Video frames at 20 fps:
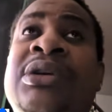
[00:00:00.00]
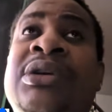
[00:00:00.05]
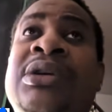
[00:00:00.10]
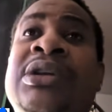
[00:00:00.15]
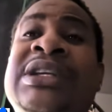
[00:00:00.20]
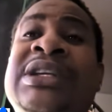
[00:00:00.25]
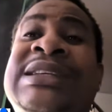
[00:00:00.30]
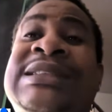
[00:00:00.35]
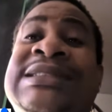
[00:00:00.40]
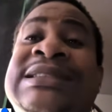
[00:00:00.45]

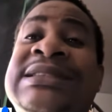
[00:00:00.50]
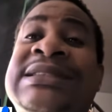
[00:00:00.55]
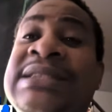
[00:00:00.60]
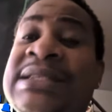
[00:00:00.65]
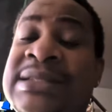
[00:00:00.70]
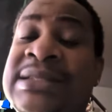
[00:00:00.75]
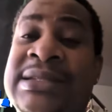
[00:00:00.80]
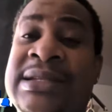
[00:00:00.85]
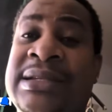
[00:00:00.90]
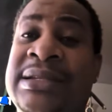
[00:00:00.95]

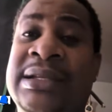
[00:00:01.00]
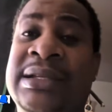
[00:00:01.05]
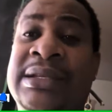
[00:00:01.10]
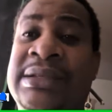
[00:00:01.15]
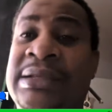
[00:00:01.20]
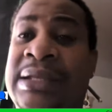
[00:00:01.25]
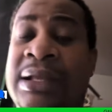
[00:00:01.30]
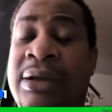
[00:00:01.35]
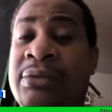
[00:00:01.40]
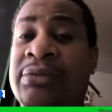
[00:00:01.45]
consistently.
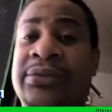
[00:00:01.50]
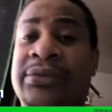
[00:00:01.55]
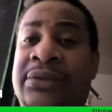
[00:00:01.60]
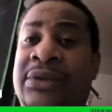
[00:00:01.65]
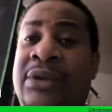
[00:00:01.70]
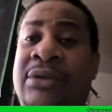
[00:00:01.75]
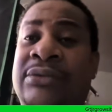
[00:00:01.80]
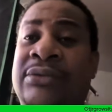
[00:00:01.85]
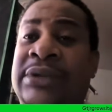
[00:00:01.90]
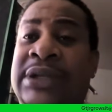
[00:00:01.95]
Don't
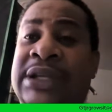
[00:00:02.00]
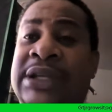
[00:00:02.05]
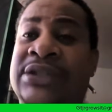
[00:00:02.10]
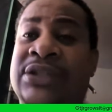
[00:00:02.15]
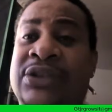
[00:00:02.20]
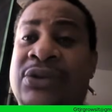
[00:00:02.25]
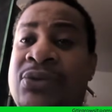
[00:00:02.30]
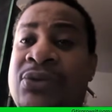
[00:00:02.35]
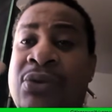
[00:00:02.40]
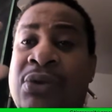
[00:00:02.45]
let
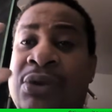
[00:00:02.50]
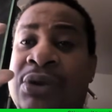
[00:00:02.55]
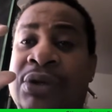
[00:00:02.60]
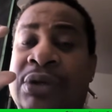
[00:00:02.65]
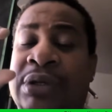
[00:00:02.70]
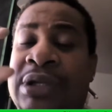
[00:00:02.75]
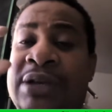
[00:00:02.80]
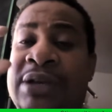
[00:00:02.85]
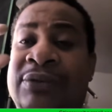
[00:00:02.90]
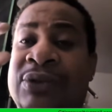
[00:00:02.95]
your water
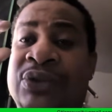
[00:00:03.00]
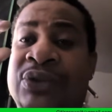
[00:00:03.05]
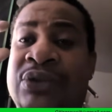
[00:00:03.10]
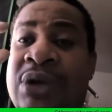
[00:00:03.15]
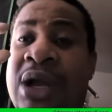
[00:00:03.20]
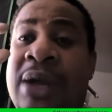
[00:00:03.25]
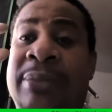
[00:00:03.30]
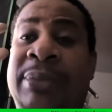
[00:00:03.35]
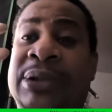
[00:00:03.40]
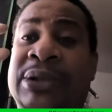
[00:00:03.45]
level
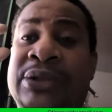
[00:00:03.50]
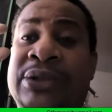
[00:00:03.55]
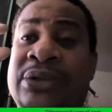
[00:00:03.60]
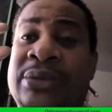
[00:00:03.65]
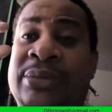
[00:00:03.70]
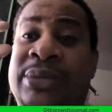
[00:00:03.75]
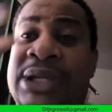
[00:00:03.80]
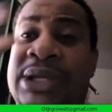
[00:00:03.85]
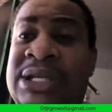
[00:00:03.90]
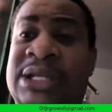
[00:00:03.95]
drop a little
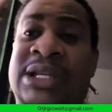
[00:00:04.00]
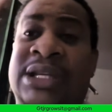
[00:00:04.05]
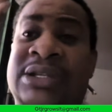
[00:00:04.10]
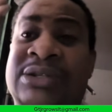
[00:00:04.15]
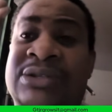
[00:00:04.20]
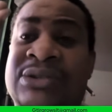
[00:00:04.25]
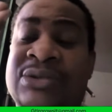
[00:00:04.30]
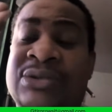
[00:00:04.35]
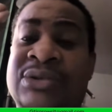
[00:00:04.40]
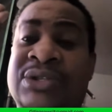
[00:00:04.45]
bit, and then as
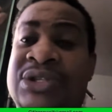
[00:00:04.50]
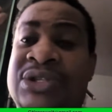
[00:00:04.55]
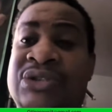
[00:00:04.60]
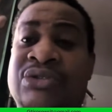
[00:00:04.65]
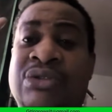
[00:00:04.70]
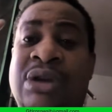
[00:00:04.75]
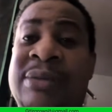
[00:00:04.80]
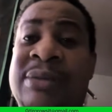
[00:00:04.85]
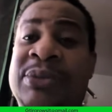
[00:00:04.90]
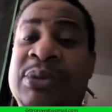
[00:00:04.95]
soon as it
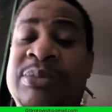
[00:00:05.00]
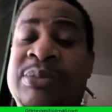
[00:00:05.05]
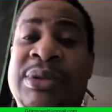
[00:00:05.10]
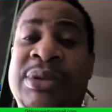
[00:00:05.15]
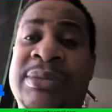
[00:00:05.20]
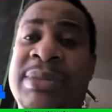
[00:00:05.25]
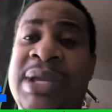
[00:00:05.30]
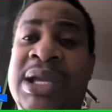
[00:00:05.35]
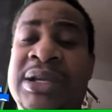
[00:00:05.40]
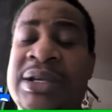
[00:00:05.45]
drop, you put it
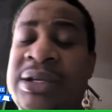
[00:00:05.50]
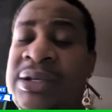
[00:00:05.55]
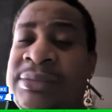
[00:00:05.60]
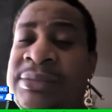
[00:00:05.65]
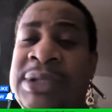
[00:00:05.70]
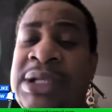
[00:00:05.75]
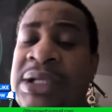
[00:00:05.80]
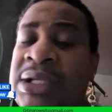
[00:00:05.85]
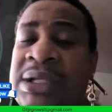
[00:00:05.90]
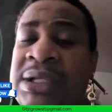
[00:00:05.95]
back up.
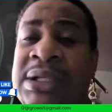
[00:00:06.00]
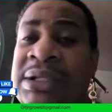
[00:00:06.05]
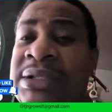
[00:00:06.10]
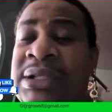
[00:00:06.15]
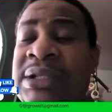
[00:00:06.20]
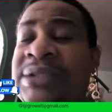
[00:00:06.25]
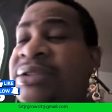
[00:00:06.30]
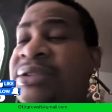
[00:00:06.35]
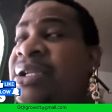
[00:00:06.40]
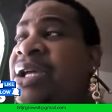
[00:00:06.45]

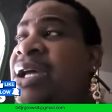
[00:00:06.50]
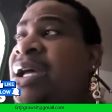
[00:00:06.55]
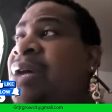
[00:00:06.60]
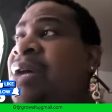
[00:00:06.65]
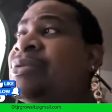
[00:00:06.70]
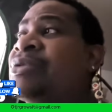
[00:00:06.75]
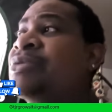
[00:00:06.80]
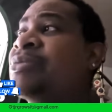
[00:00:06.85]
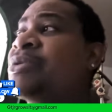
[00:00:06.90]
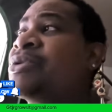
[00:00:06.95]
That's not how
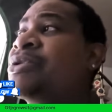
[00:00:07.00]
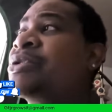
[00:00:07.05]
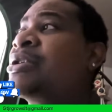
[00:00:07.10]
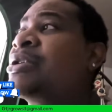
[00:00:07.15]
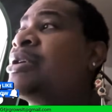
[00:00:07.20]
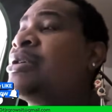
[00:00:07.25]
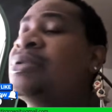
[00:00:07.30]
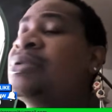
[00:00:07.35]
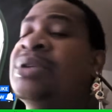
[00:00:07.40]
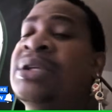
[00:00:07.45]
it's supposed to
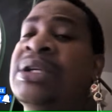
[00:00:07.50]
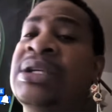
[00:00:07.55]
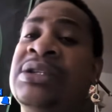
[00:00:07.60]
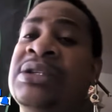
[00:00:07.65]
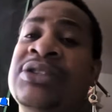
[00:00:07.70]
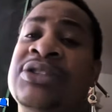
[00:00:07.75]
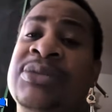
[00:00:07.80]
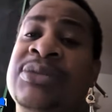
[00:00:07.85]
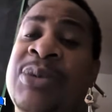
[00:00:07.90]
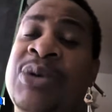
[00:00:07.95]
go.
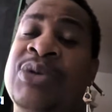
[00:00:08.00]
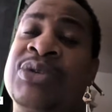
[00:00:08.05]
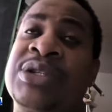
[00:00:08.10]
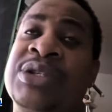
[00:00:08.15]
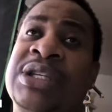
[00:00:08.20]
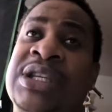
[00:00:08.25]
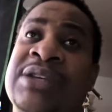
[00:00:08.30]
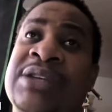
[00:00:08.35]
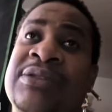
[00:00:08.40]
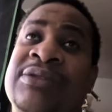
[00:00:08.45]
You're supposed to
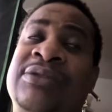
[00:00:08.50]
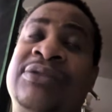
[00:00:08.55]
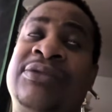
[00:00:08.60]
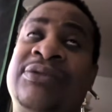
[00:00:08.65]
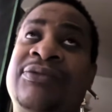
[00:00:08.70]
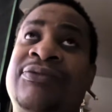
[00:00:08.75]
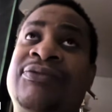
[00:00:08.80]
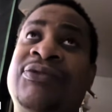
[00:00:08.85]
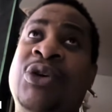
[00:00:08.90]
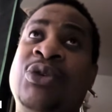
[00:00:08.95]
give
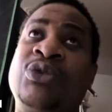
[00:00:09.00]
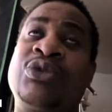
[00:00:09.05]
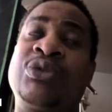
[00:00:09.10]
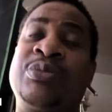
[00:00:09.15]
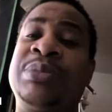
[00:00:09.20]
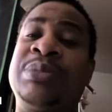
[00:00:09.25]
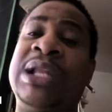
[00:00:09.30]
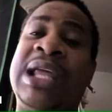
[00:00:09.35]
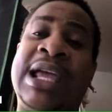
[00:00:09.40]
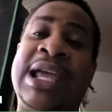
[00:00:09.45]
those
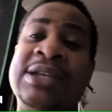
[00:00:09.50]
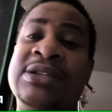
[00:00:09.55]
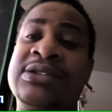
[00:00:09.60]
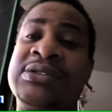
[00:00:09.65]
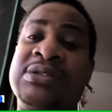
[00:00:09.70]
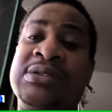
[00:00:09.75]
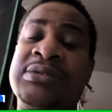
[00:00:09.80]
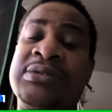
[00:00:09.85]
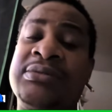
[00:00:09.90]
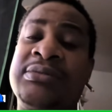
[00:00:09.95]
plants